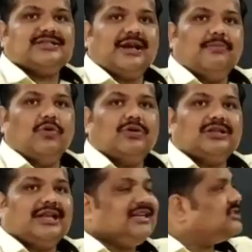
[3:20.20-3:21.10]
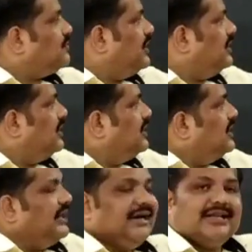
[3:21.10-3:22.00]
removed. That is why
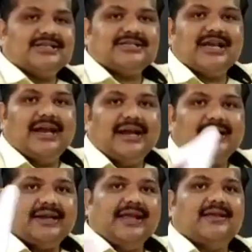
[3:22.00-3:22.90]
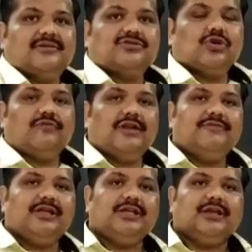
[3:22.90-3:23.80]
it is T. So
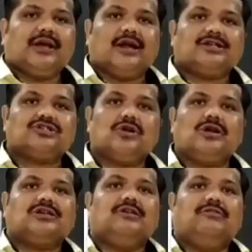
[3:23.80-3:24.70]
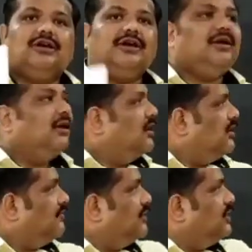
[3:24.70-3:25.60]
when we cut short the
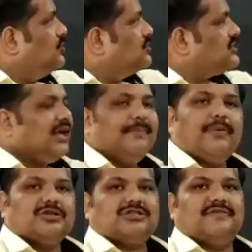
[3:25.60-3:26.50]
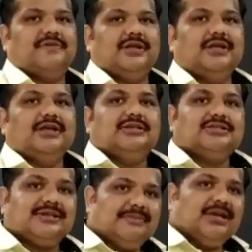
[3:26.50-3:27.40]
word, we use apostrophe.
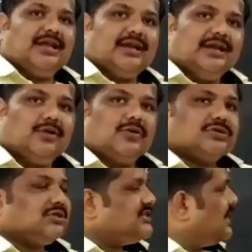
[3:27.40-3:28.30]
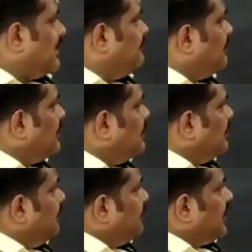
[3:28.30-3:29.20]
Similarly, go to the second
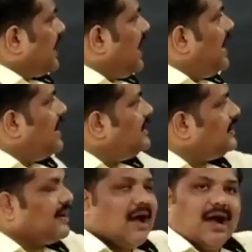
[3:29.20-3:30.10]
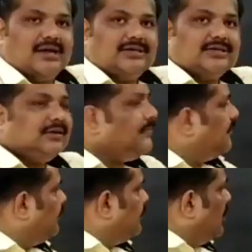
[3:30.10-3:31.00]
word. Can, can't,
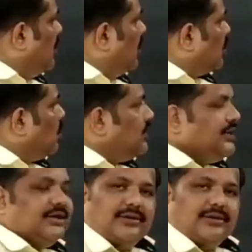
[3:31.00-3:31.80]
could,